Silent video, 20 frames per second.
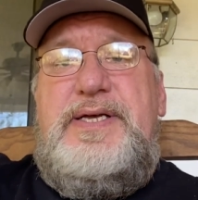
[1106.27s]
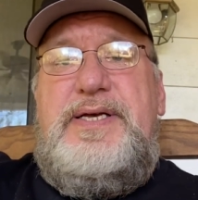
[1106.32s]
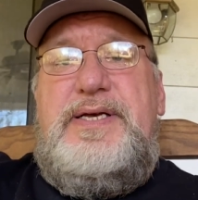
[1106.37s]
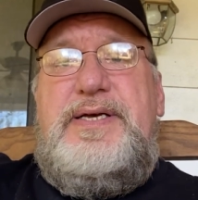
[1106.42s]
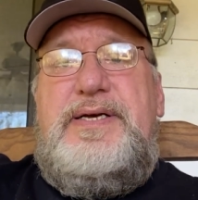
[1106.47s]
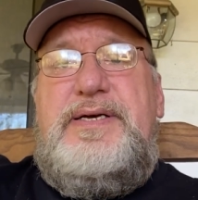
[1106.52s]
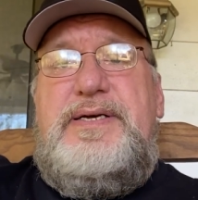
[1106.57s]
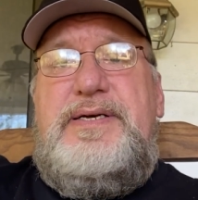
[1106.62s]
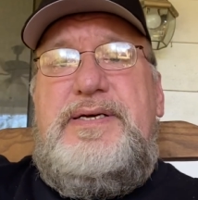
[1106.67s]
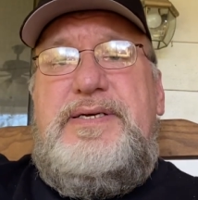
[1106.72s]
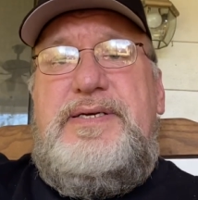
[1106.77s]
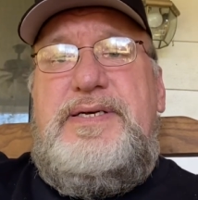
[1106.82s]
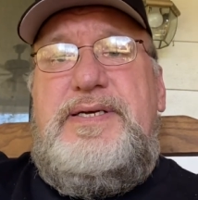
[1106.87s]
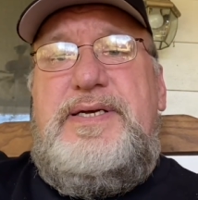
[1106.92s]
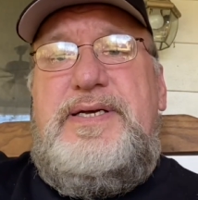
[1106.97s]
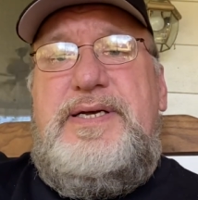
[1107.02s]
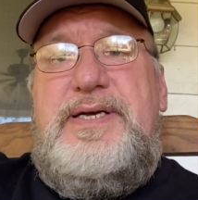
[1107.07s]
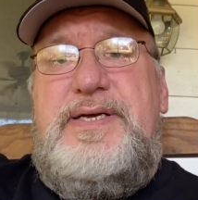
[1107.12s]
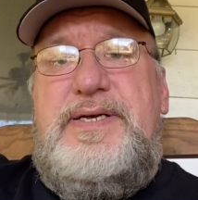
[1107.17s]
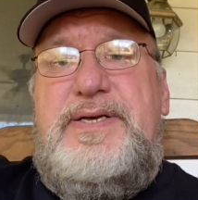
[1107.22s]

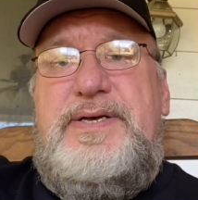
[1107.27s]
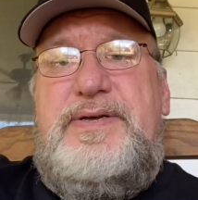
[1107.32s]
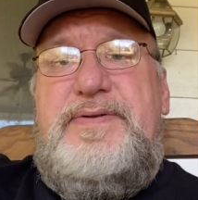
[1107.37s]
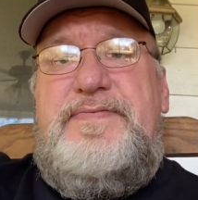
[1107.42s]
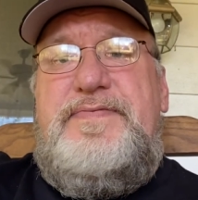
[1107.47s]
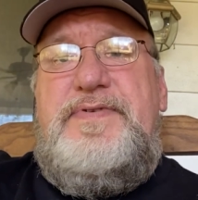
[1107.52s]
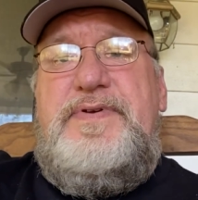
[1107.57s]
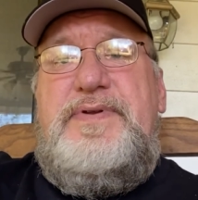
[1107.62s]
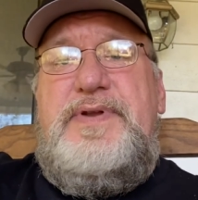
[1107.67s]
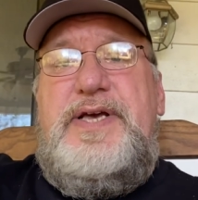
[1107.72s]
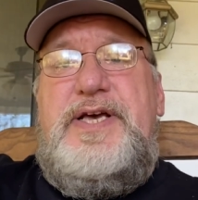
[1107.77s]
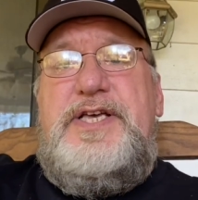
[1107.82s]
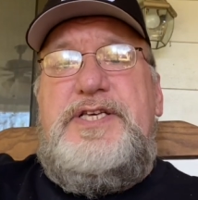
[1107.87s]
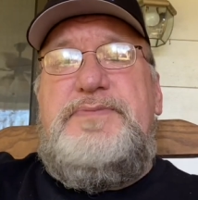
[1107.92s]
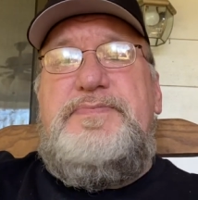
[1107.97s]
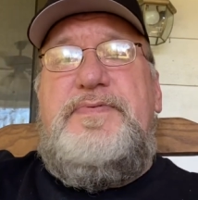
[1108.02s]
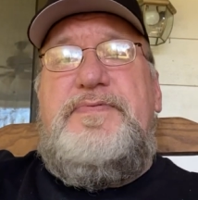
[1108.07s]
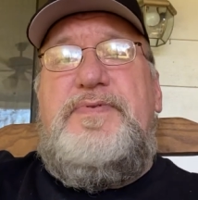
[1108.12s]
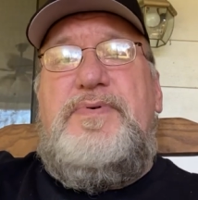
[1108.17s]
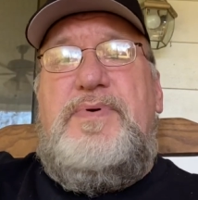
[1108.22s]
a good few days
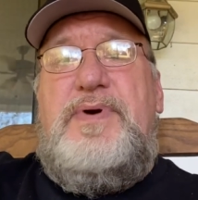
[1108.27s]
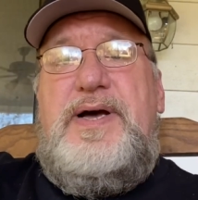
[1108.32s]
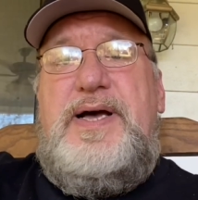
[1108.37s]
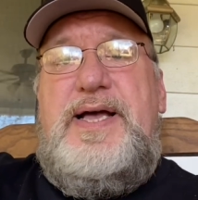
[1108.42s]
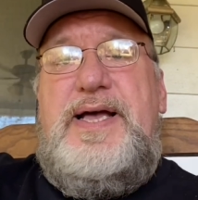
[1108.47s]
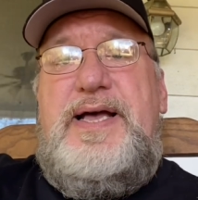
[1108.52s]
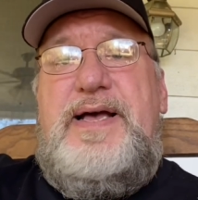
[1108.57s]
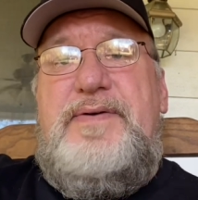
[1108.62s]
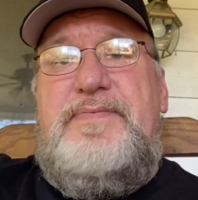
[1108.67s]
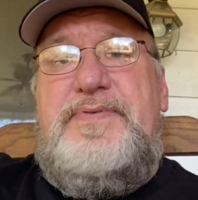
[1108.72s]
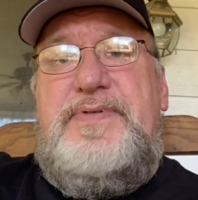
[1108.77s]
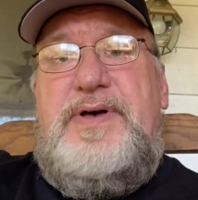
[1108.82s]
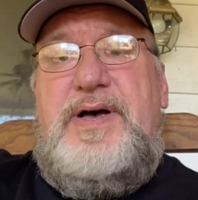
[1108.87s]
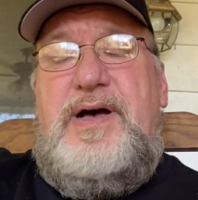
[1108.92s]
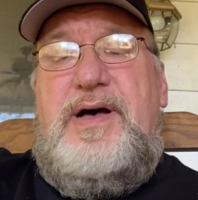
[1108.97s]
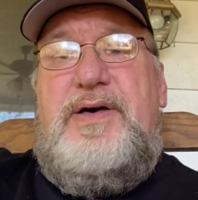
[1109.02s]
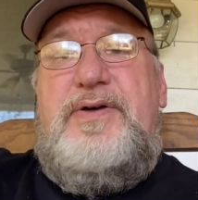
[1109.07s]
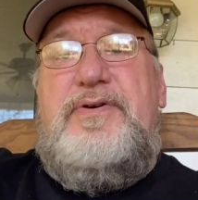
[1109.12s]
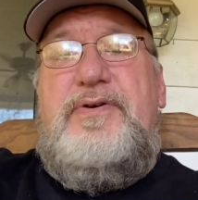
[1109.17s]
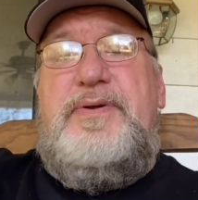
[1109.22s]
before I have the
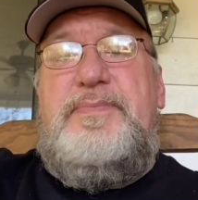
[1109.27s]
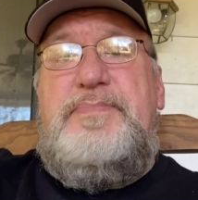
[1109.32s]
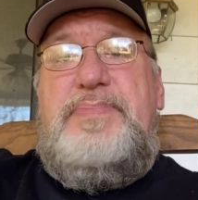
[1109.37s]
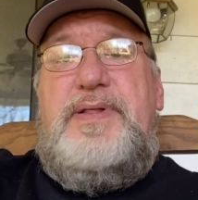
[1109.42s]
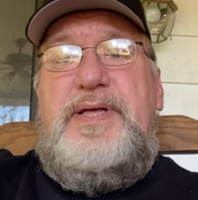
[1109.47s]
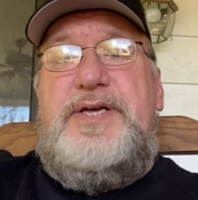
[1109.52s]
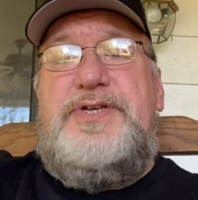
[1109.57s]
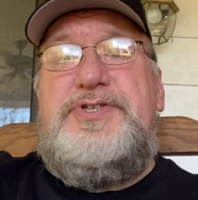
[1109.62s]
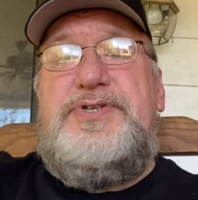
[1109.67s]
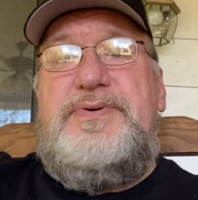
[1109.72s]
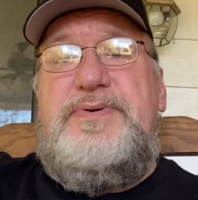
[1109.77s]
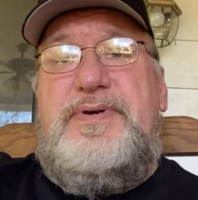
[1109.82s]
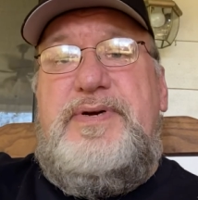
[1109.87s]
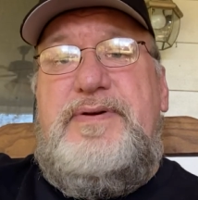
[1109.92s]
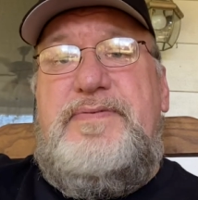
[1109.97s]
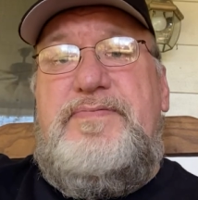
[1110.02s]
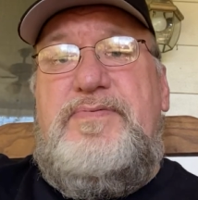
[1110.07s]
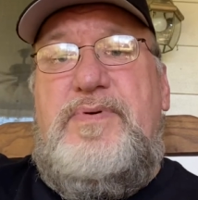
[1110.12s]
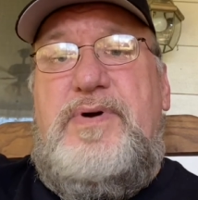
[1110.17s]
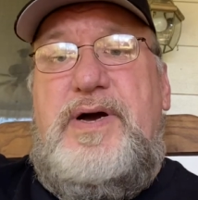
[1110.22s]
honor and pleasure
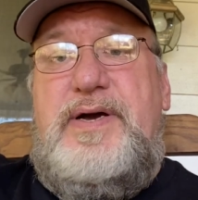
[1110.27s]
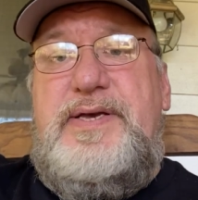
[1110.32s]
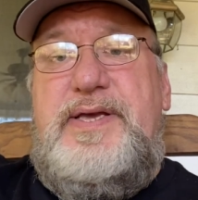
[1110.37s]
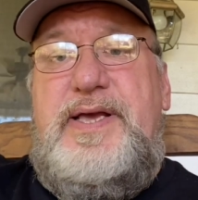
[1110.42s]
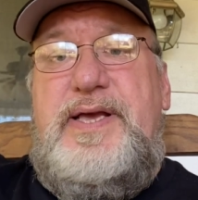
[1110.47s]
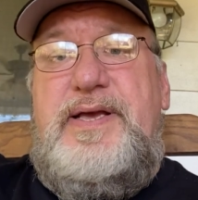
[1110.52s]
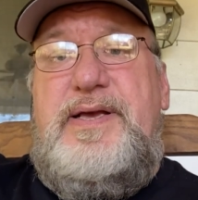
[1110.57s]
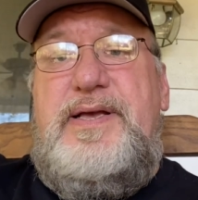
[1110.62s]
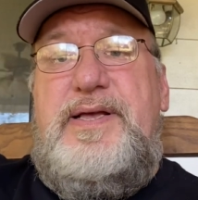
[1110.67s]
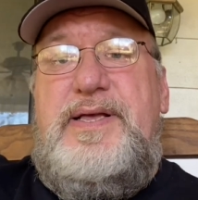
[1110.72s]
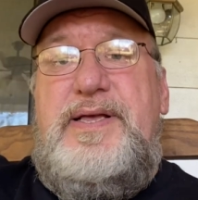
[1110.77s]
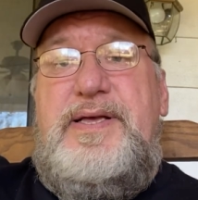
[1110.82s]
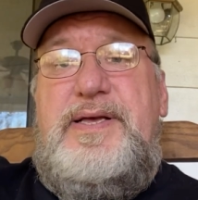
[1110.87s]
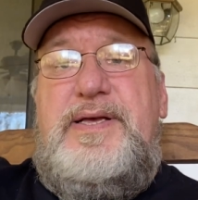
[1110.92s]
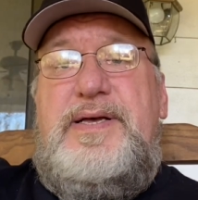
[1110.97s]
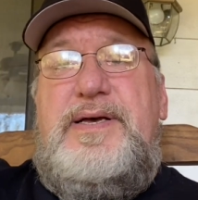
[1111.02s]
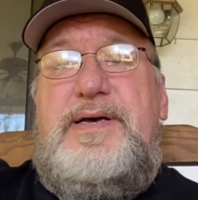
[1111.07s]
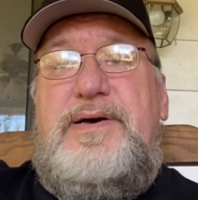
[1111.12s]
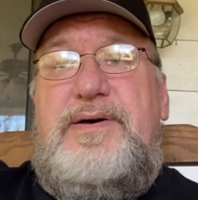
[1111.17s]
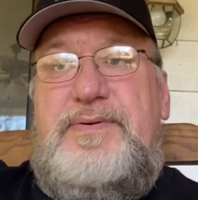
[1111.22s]
of rocking
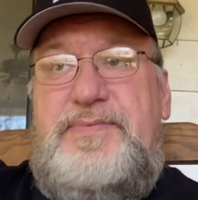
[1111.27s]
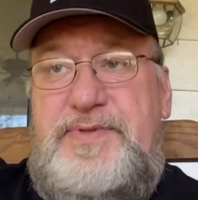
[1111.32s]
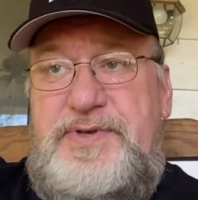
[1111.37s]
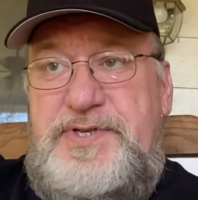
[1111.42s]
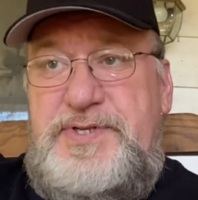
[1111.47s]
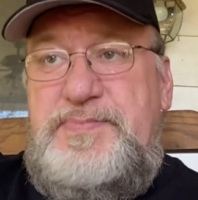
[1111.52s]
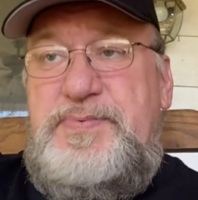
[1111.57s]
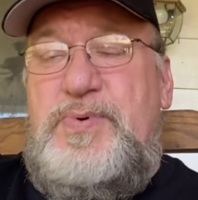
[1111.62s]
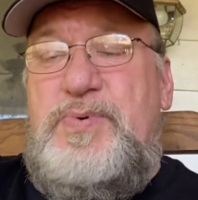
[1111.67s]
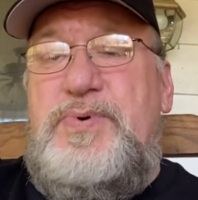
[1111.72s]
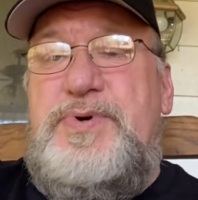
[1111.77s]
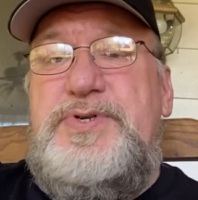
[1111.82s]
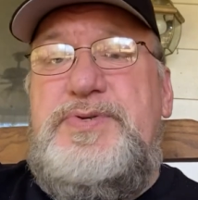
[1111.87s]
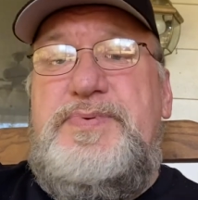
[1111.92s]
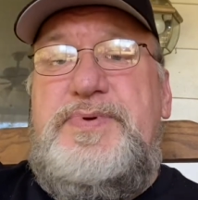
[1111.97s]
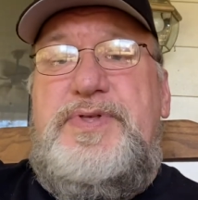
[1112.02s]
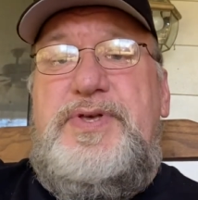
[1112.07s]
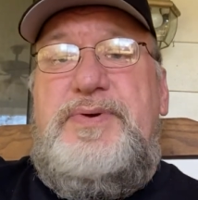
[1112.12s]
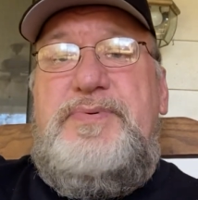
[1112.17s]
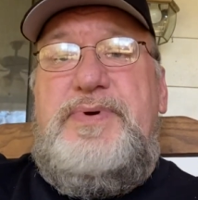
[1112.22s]
on this porch
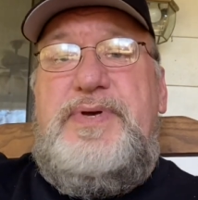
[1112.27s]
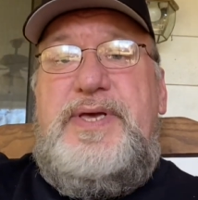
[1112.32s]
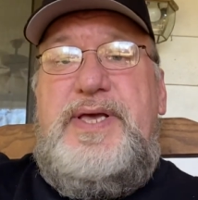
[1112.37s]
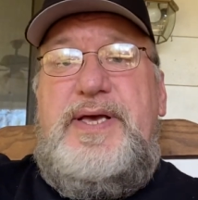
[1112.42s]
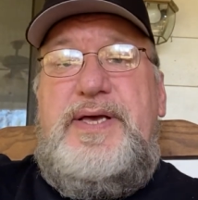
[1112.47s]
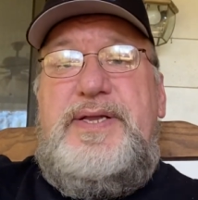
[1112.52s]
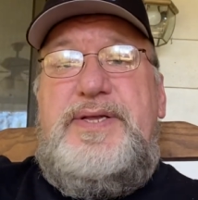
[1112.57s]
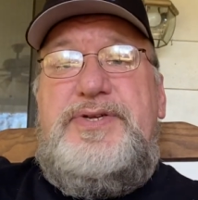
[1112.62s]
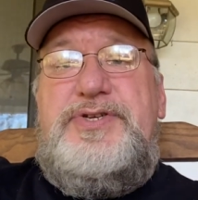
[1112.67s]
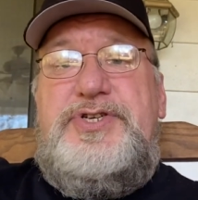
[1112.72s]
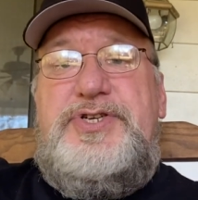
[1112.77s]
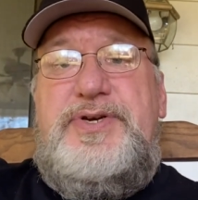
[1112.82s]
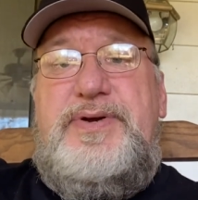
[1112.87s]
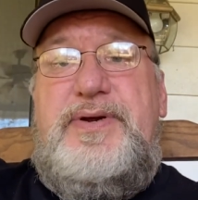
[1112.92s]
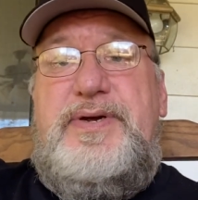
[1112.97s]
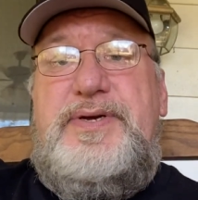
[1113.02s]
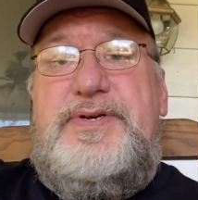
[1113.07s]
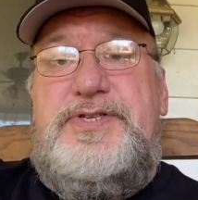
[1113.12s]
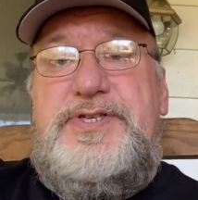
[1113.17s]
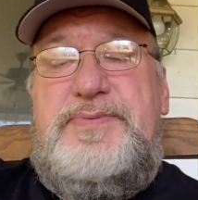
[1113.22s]
with you again and
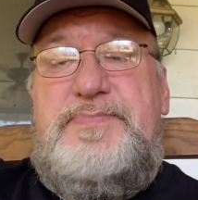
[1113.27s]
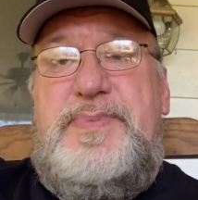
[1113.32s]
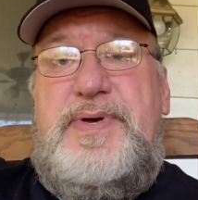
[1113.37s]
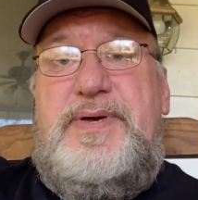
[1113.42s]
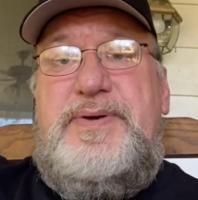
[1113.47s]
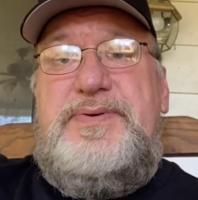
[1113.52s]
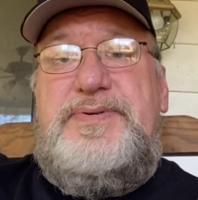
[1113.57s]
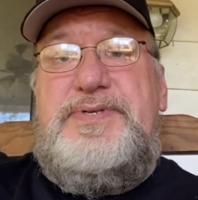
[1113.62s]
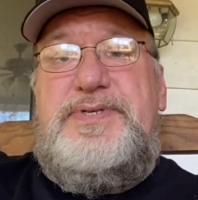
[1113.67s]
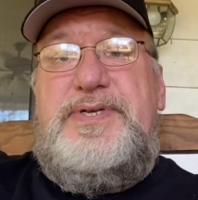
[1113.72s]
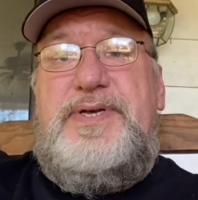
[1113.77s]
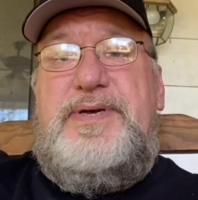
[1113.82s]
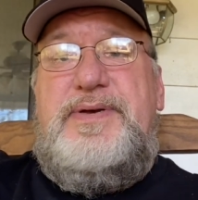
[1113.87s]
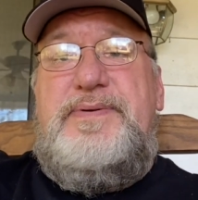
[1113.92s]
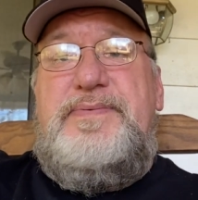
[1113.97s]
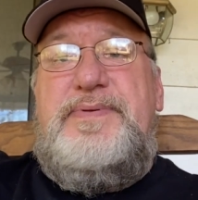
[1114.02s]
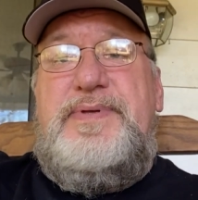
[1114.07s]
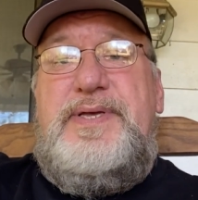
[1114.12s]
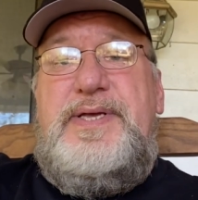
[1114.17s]
sharing a smoke. So